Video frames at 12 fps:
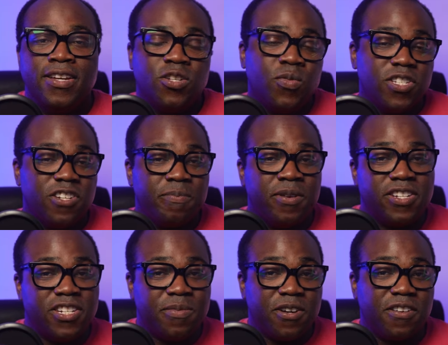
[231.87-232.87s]
So once you've
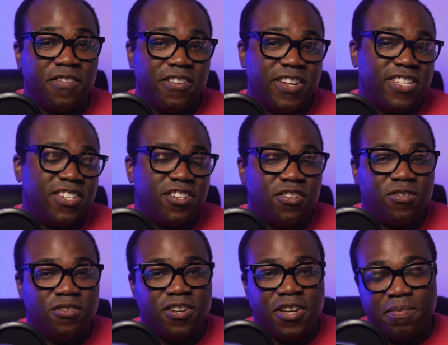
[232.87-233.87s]
plugged your microphone into
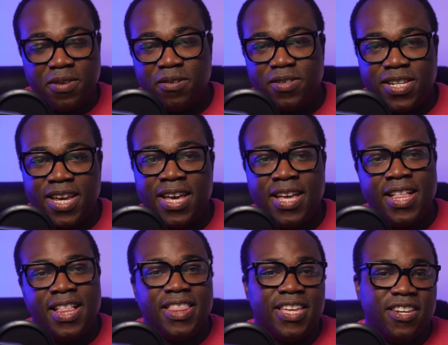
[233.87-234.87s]
your computer,
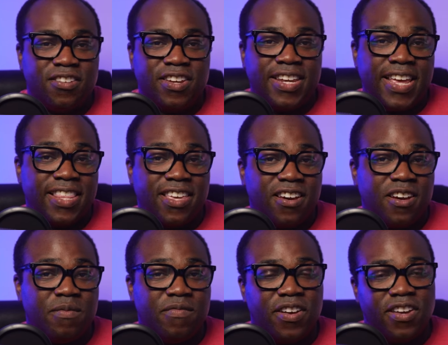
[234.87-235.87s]
then you connect the
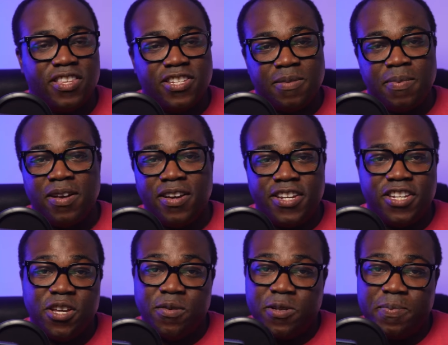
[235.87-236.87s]
arm via the supplied
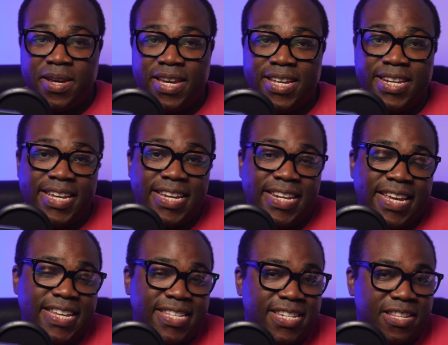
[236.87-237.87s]
USB lead
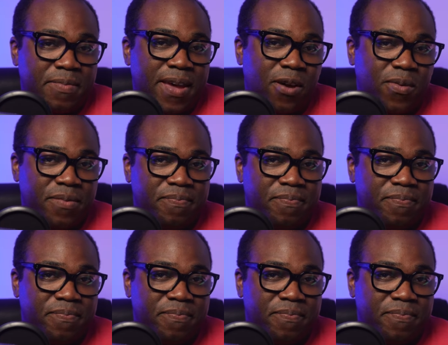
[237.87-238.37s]
into the power.